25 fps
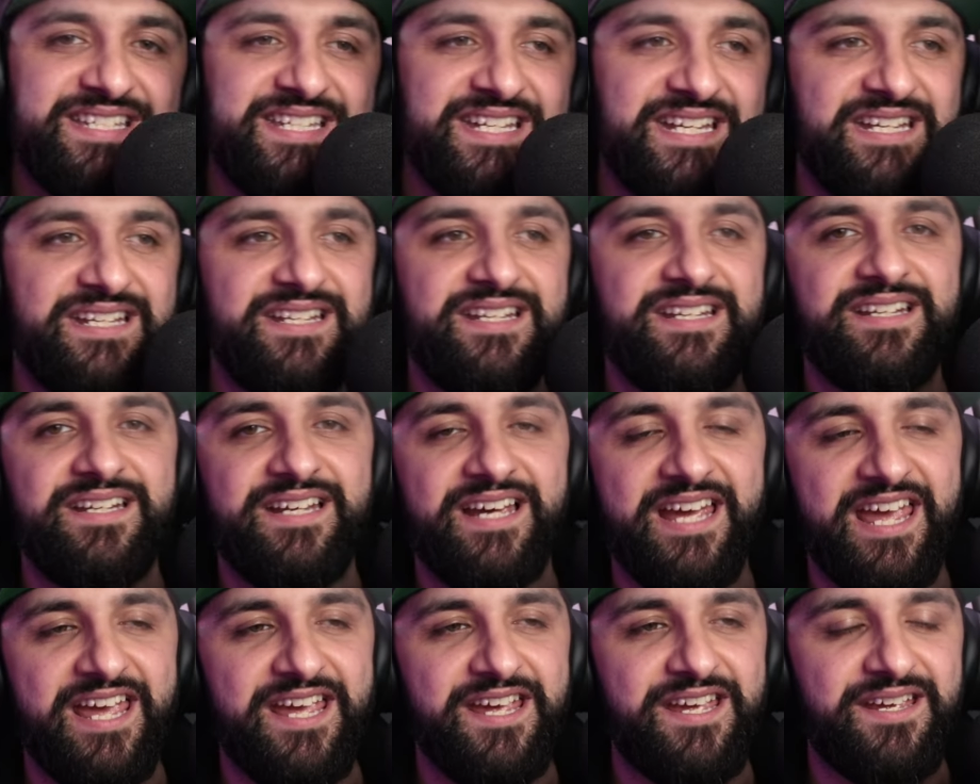in
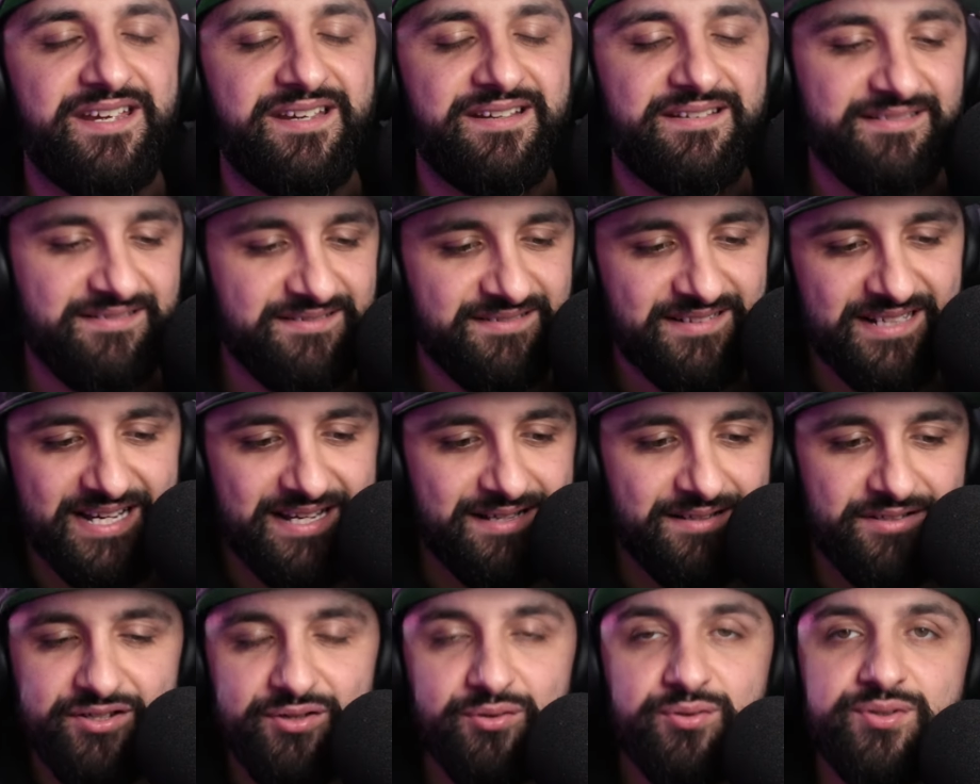a.
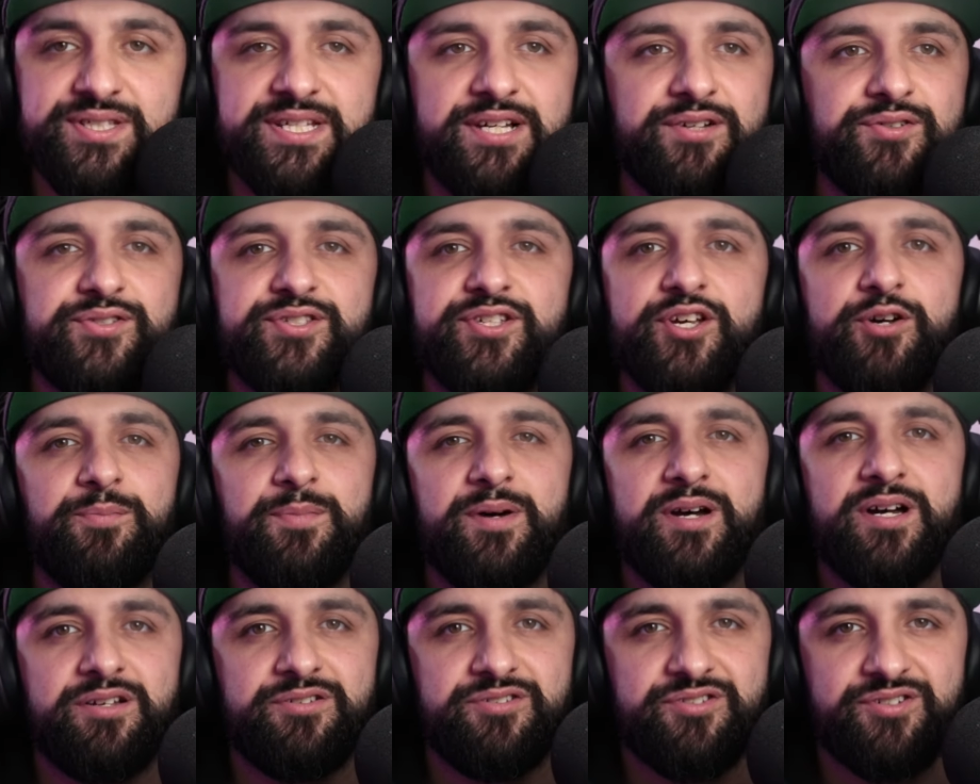You'll sell so
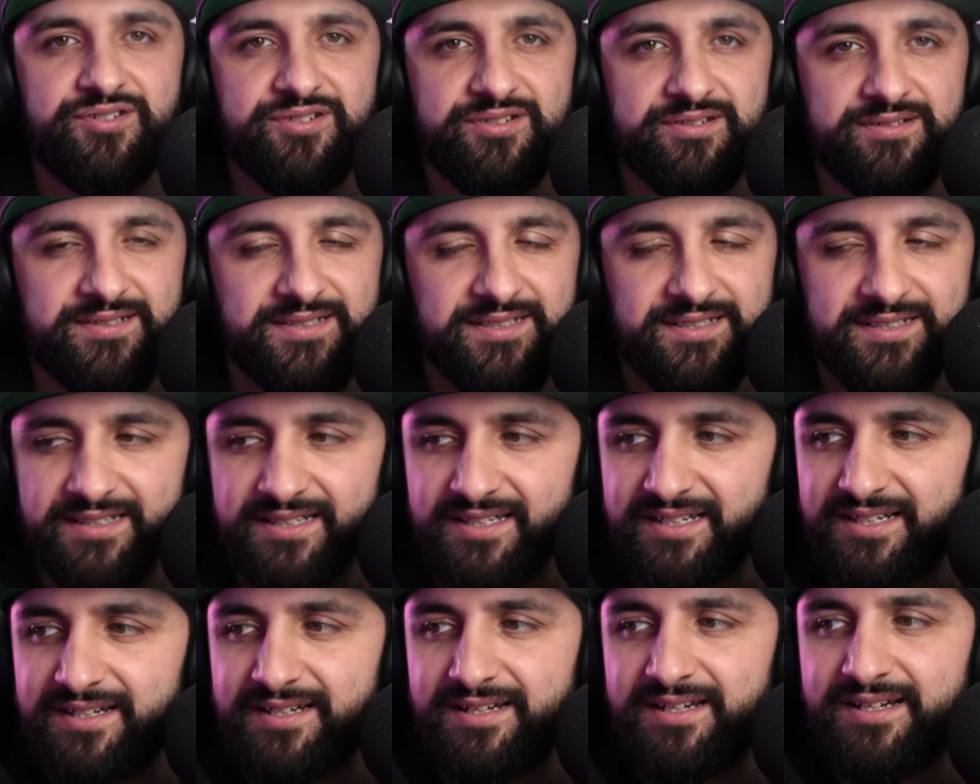much.
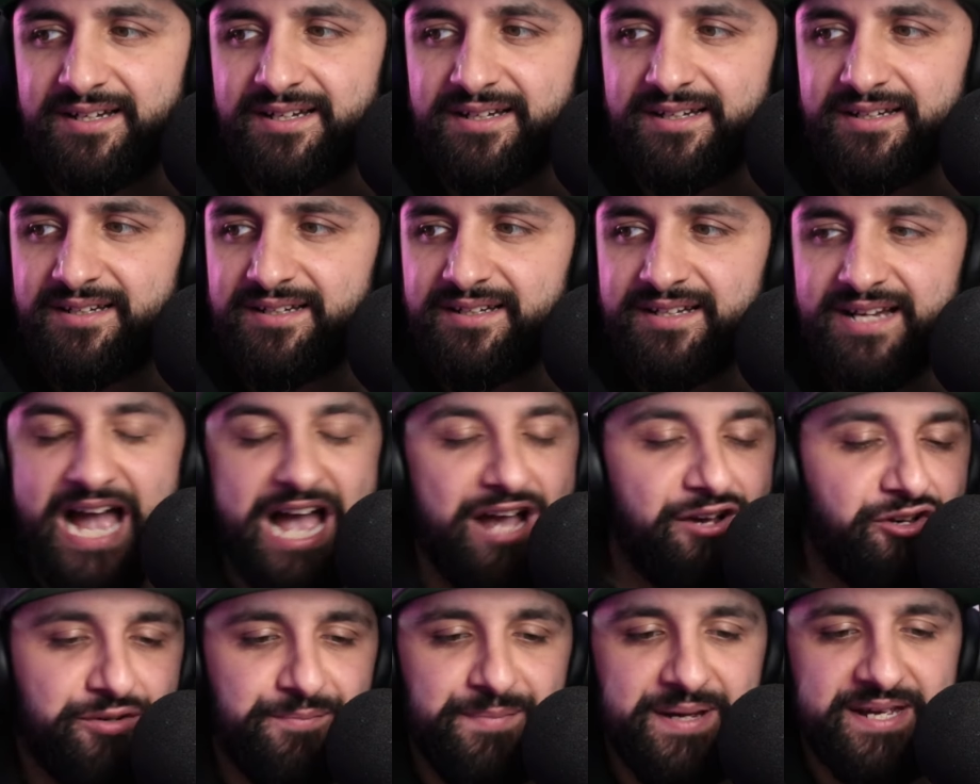
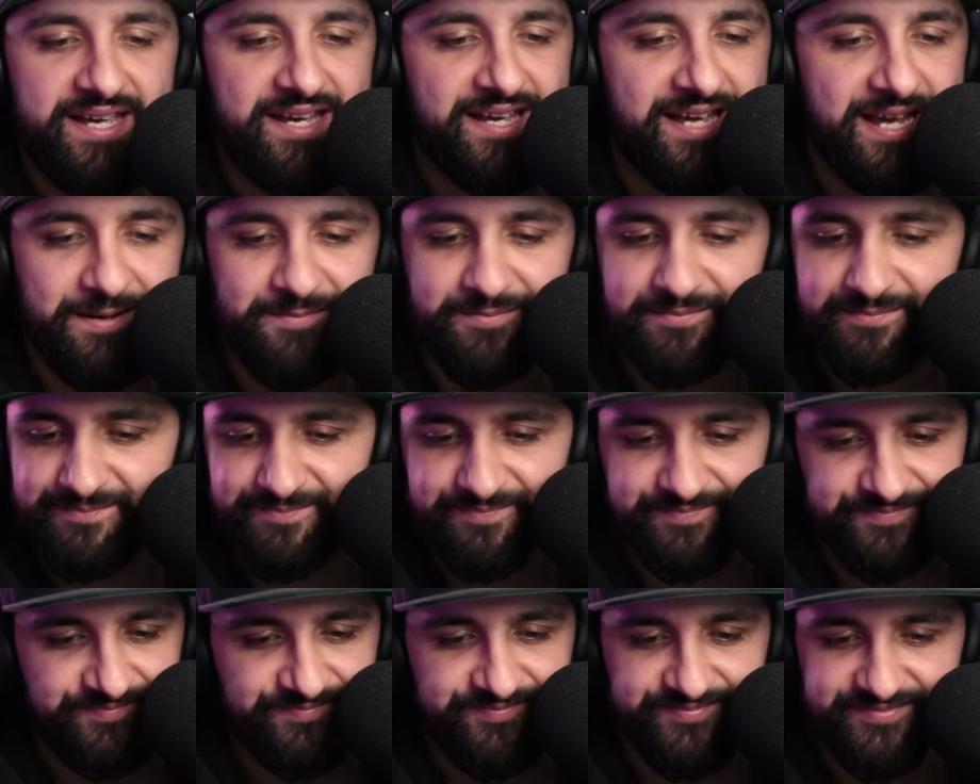I could make a game
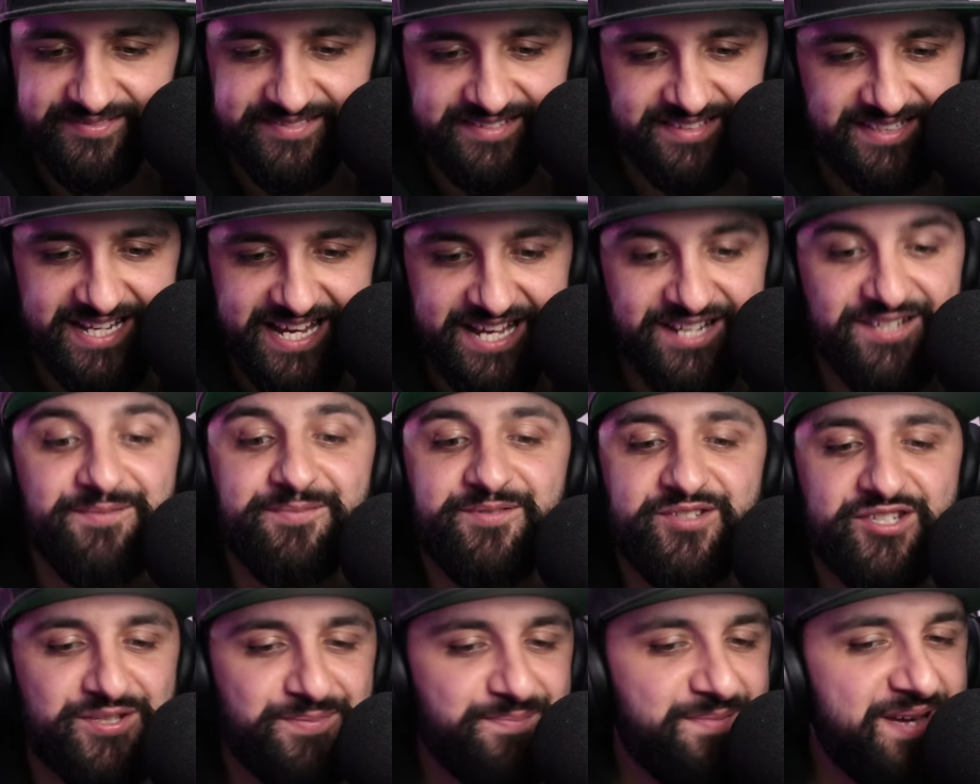
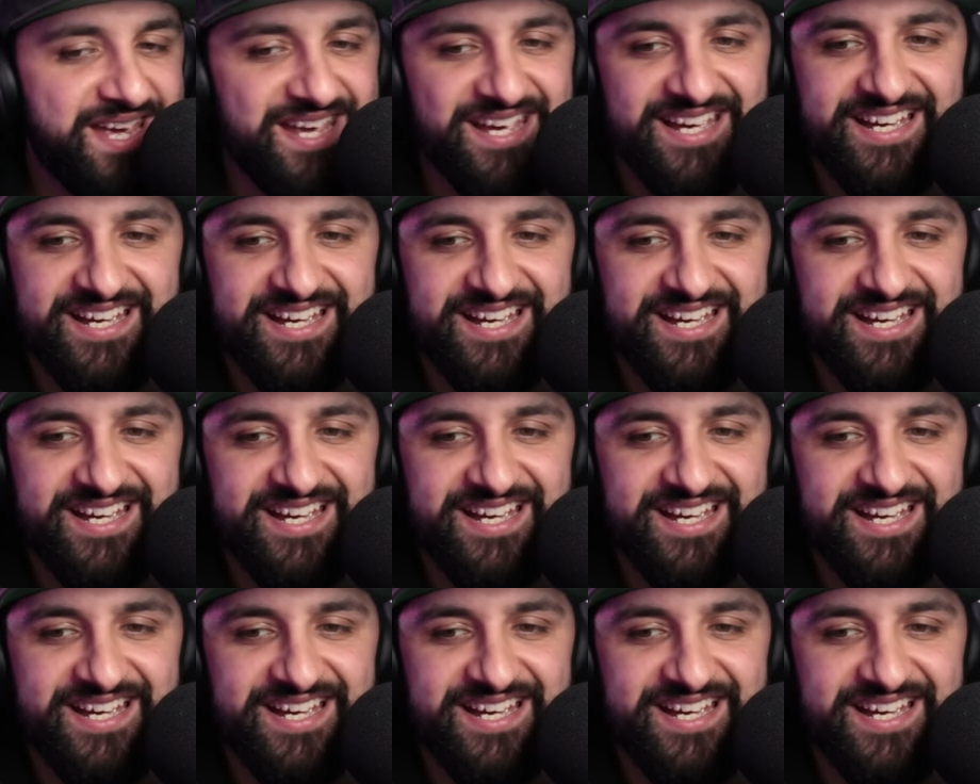and just make a